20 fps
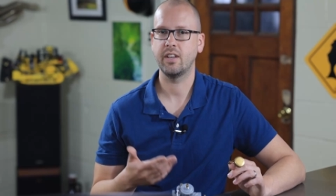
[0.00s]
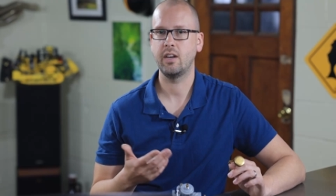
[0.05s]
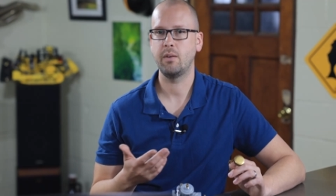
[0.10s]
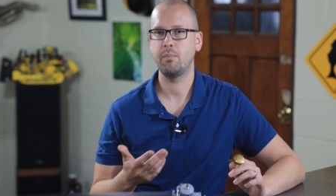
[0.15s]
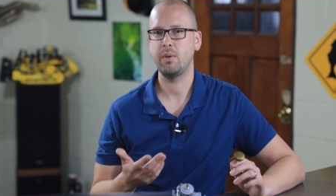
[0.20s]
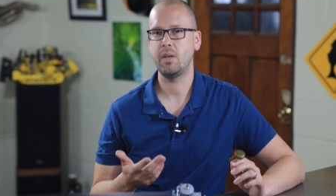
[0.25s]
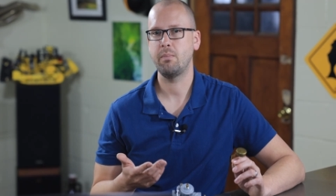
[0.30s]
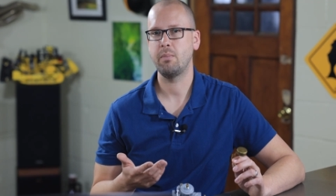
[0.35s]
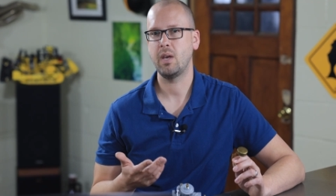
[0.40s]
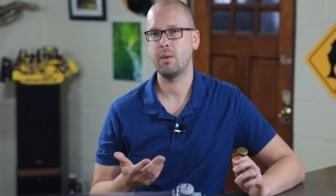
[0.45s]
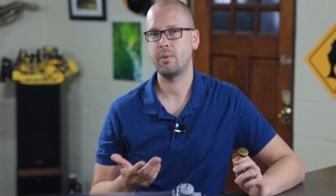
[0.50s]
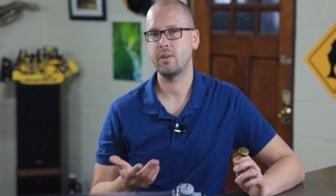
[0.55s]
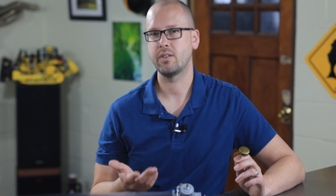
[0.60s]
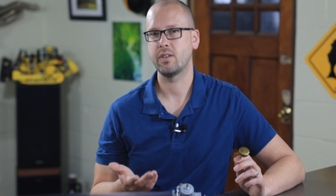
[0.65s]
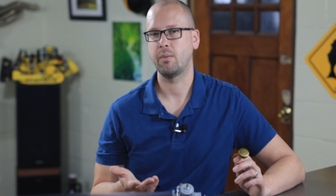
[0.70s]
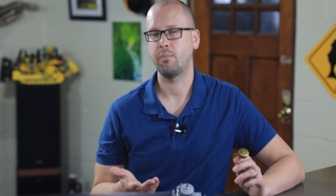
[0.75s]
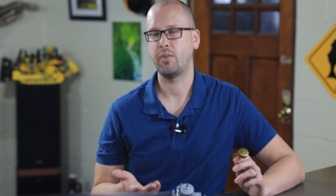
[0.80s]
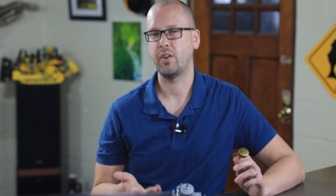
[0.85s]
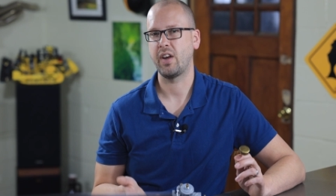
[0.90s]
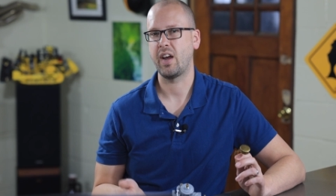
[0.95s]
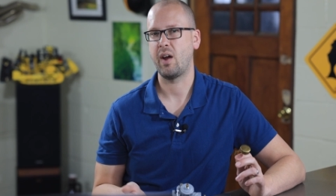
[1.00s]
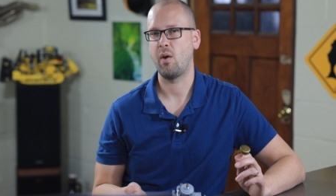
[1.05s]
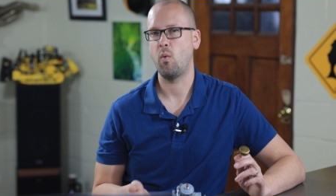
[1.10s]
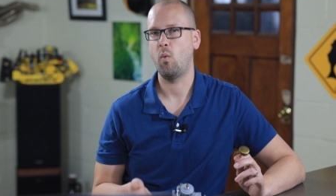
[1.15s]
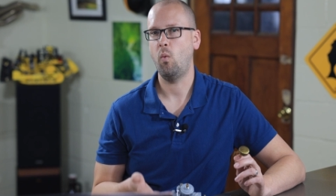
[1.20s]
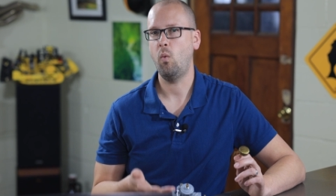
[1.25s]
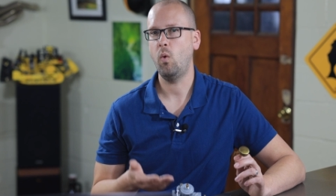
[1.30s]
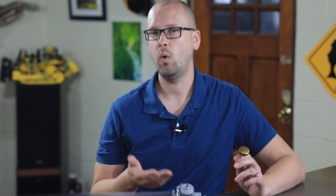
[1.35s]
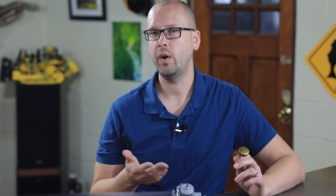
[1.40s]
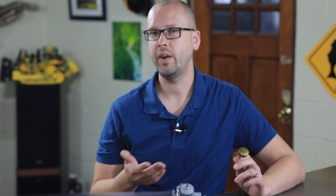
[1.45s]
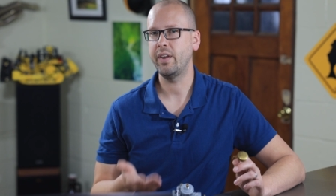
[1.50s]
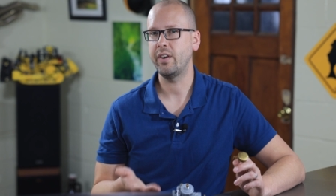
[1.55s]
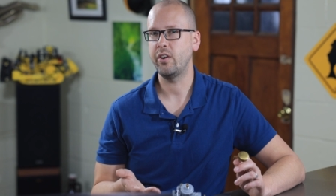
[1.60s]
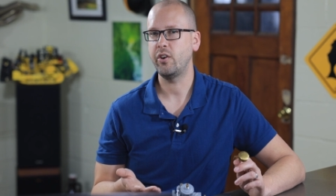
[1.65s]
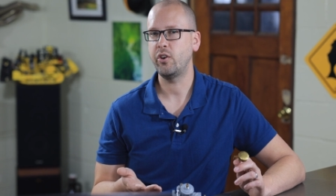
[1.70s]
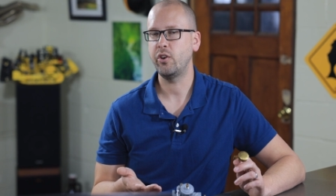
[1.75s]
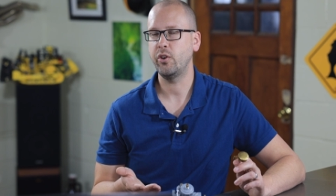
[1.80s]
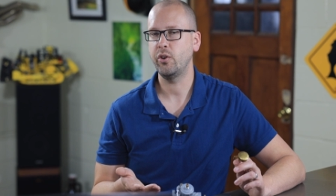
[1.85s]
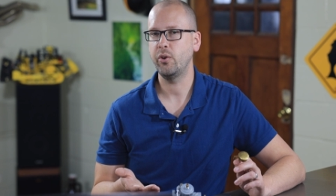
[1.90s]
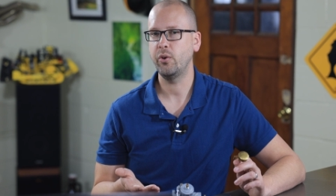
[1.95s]
is going to be maybe something I
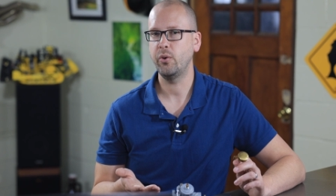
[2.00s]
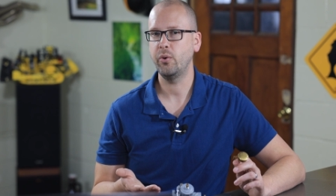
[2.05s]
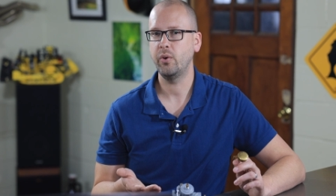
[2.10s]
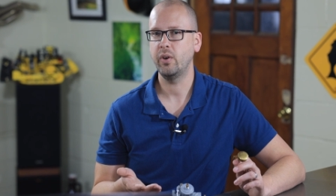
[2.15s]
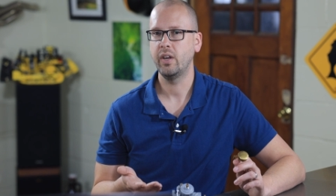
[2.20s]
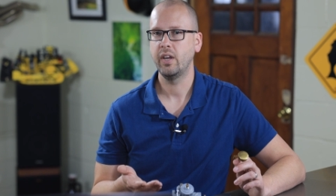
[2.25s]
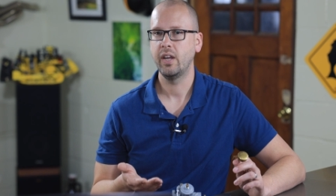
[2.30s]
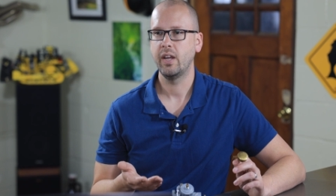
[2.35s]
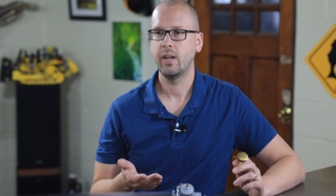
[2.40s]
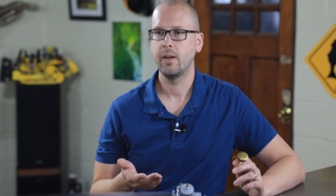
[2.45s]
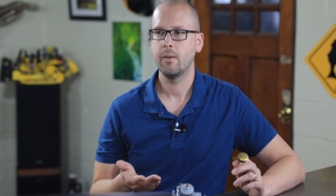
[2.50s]
wouldn't do.